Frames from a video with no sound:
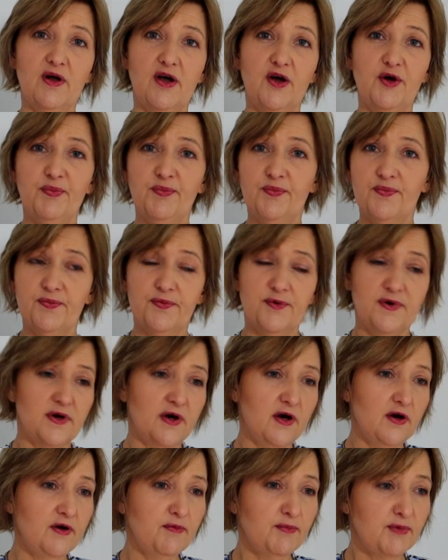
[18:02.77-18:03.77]

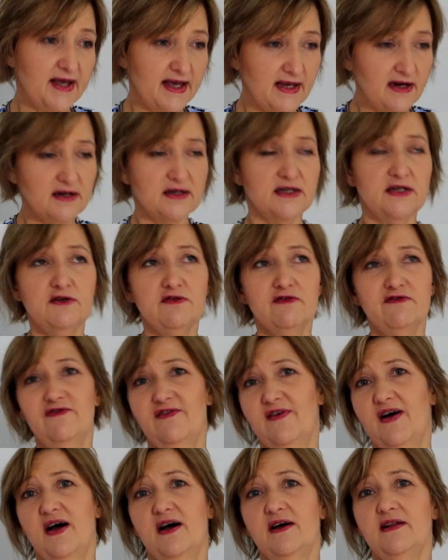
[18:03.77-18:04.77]
go get it in your
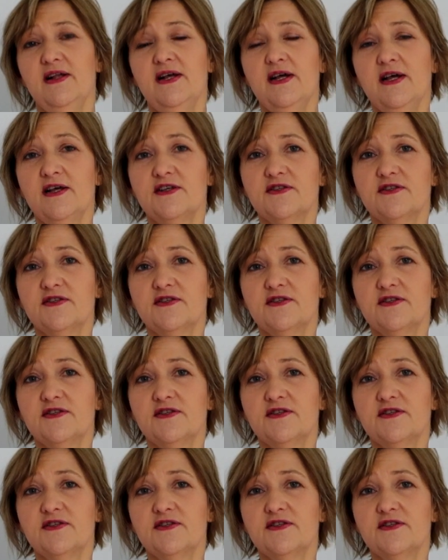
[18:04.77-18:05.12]
file